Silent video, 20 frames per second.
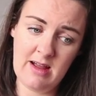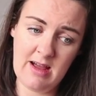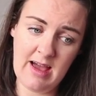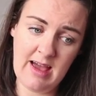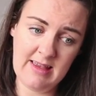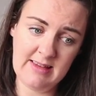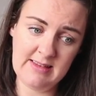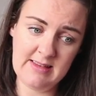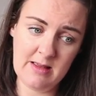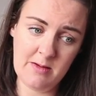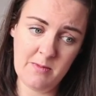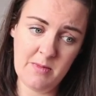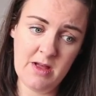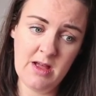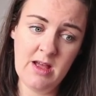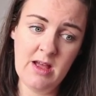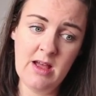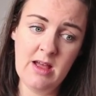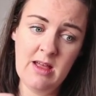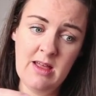has them,
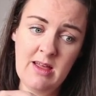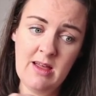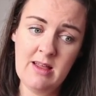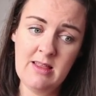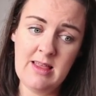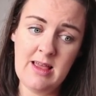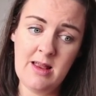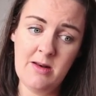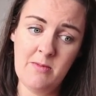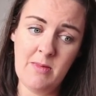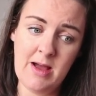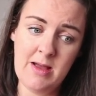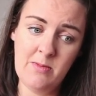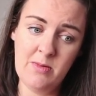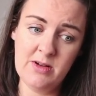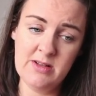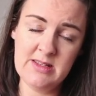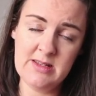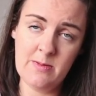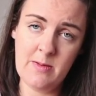then my
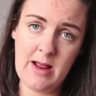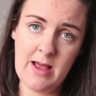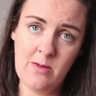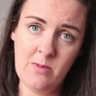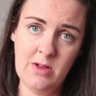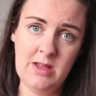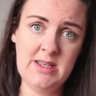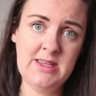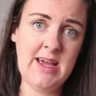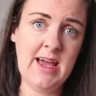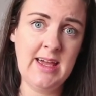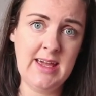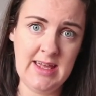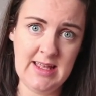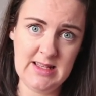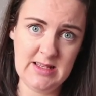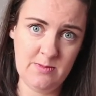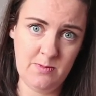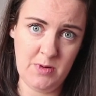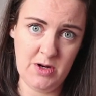blood supply will attack
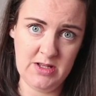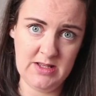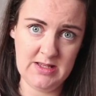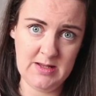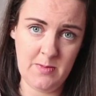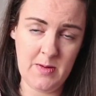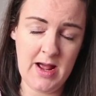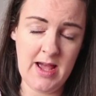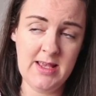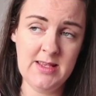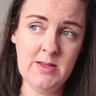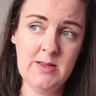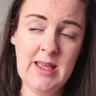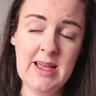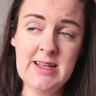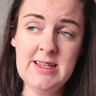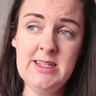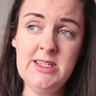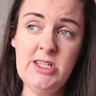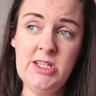its blood supply. So
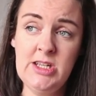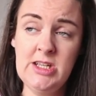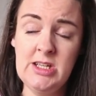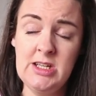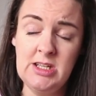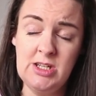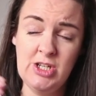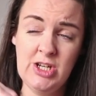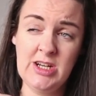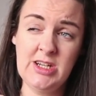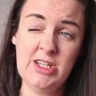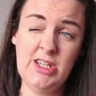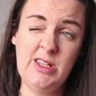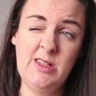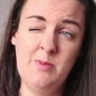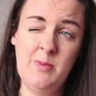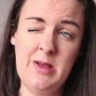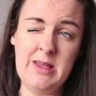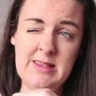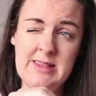the anti-D
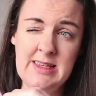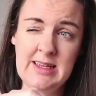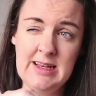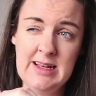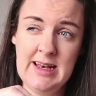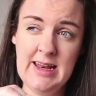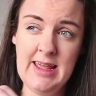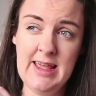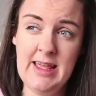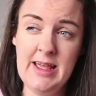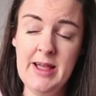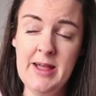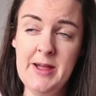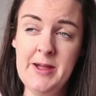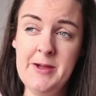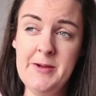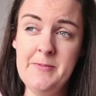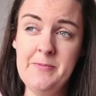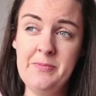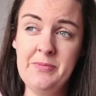injections basically,
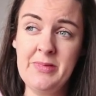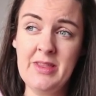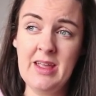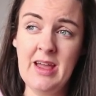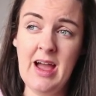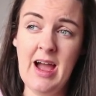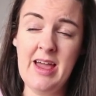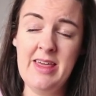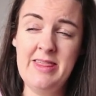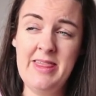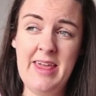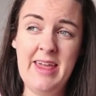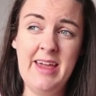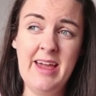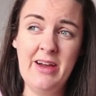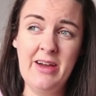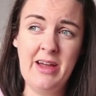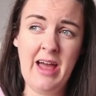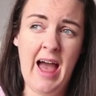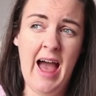I
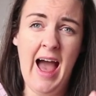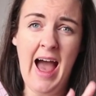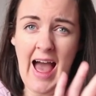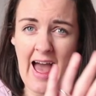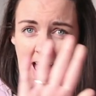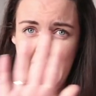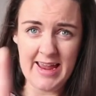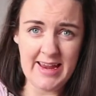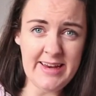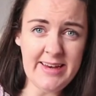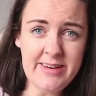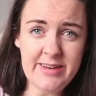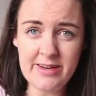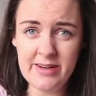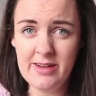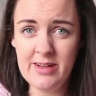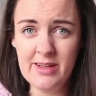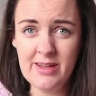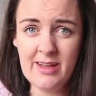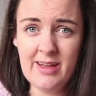think, hide
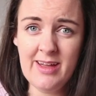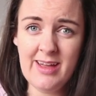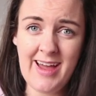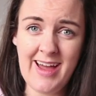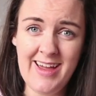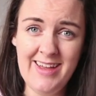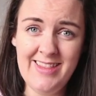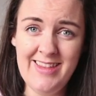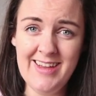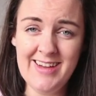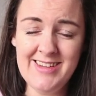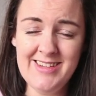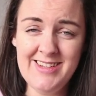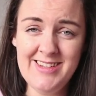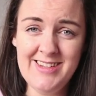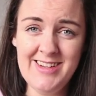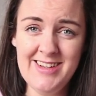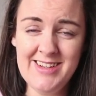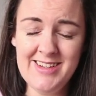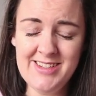the
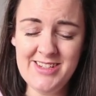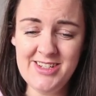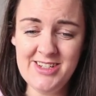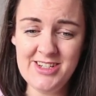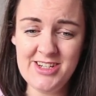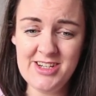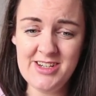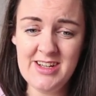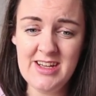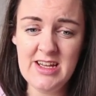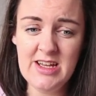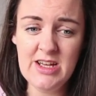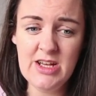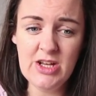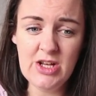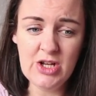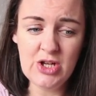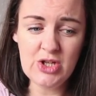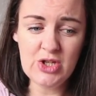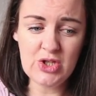anti-D antigen
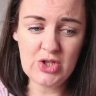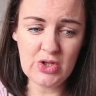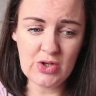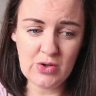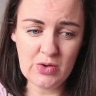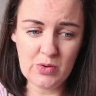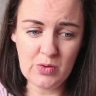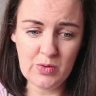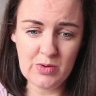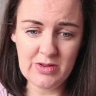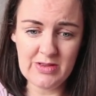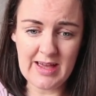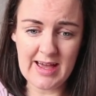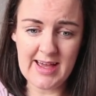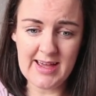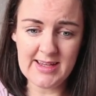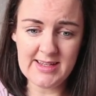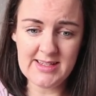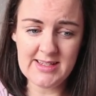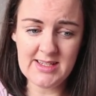so
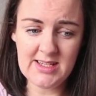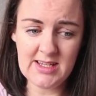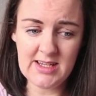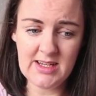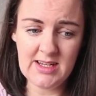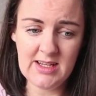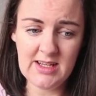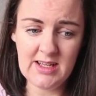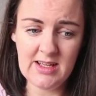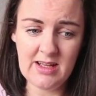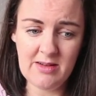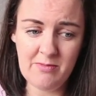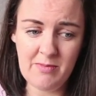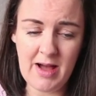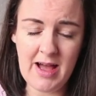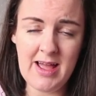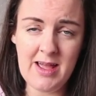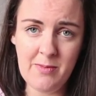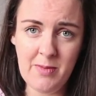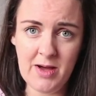that
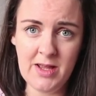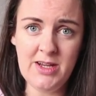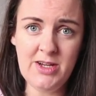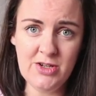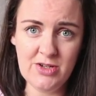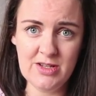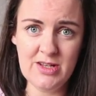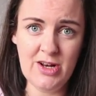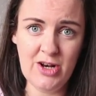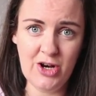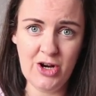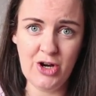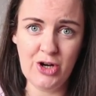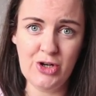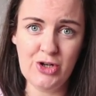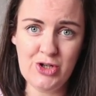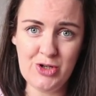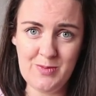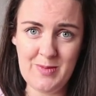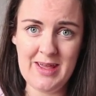my body doesn't
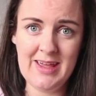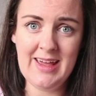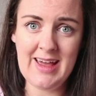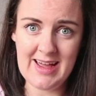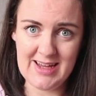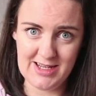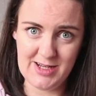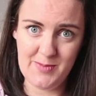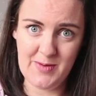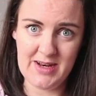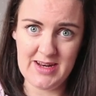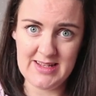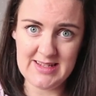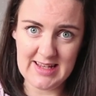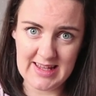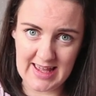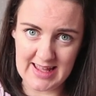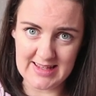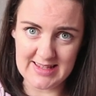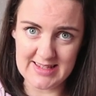learn to make antibodies
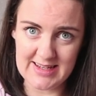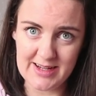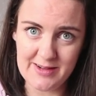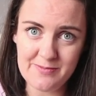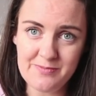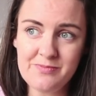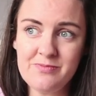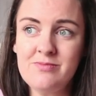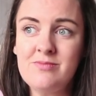against it.